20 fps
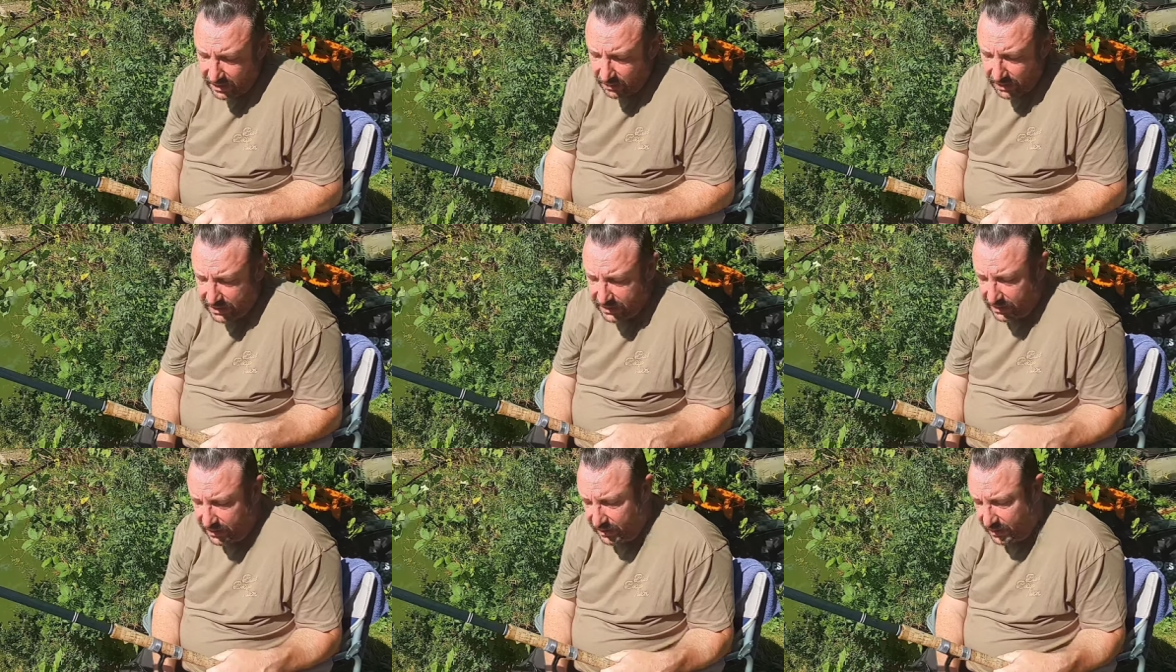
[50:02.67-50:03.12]
eight
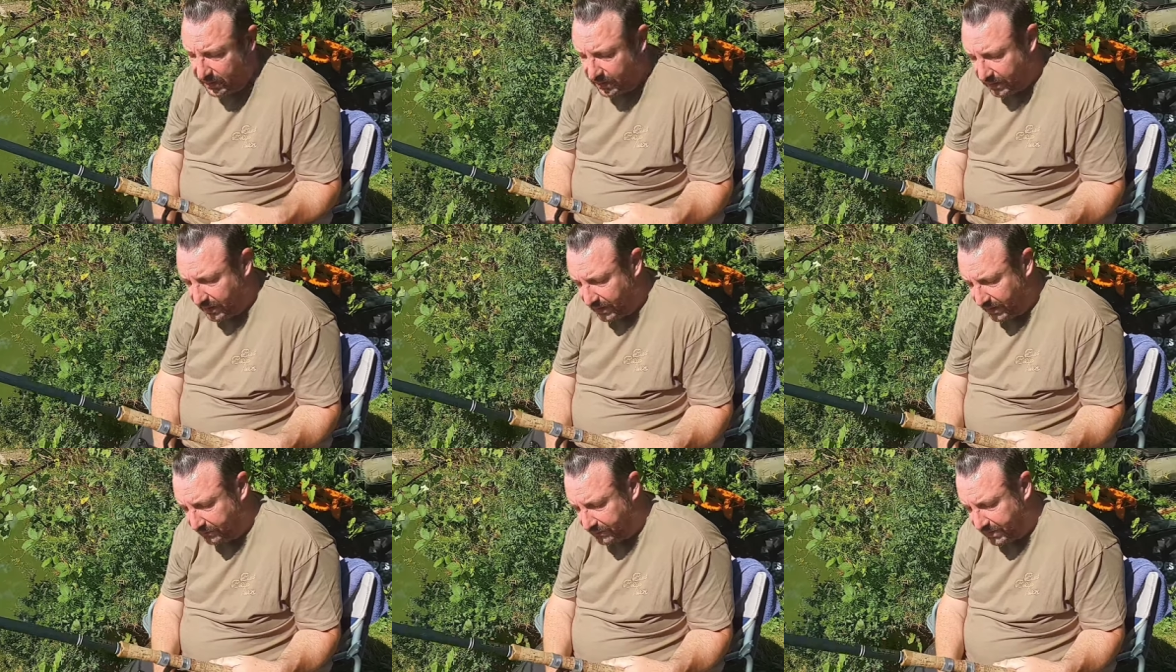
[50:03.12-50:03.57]
quid.
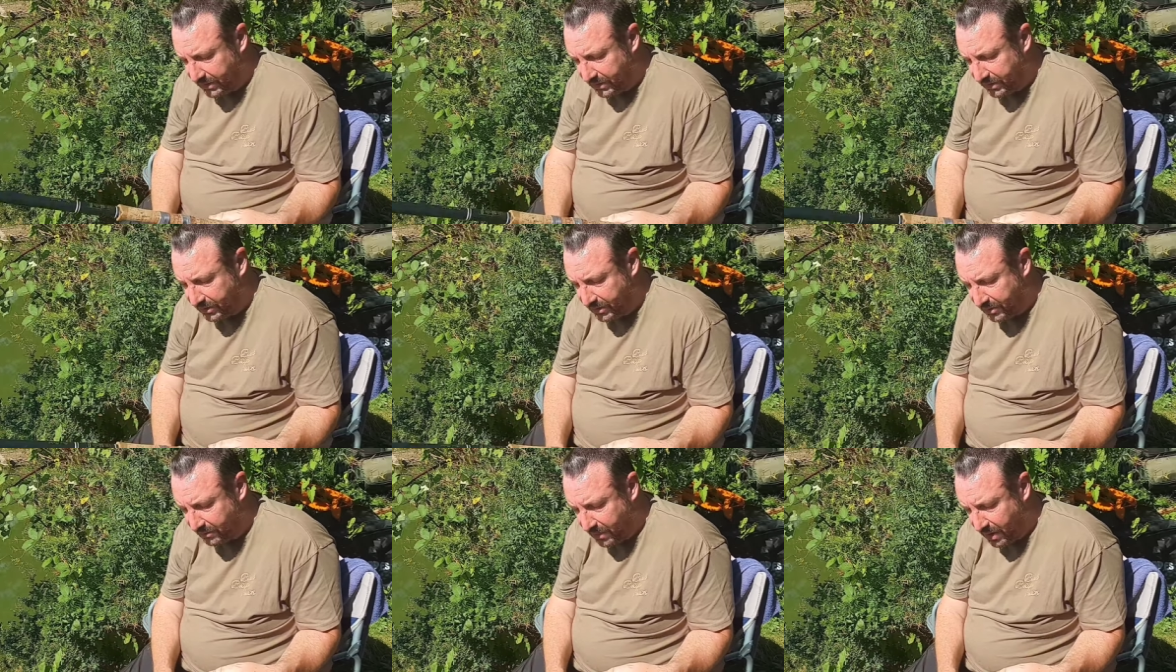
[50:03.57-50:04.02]
Um,
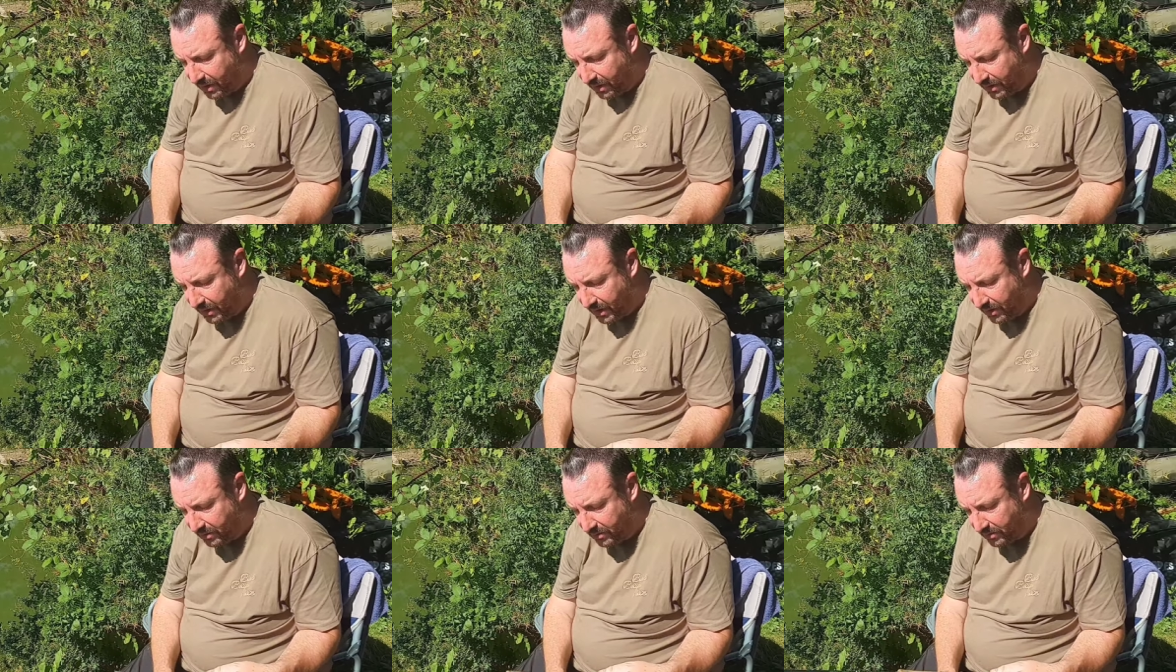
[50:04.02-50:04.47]
it's a
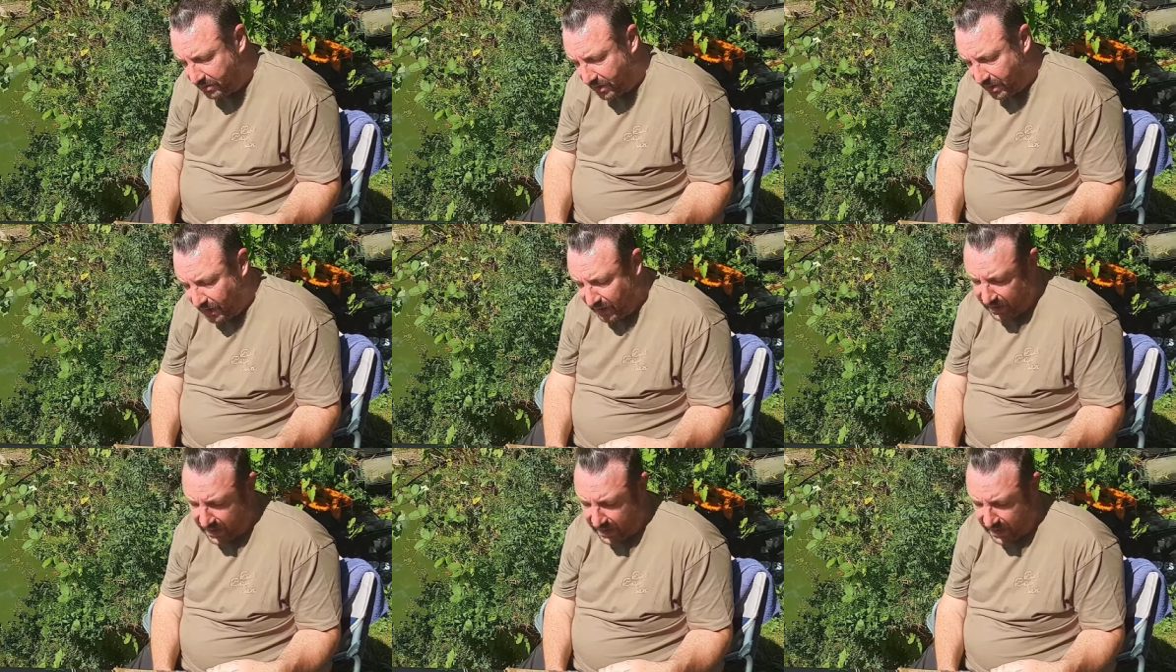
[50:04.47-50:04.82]
Shimano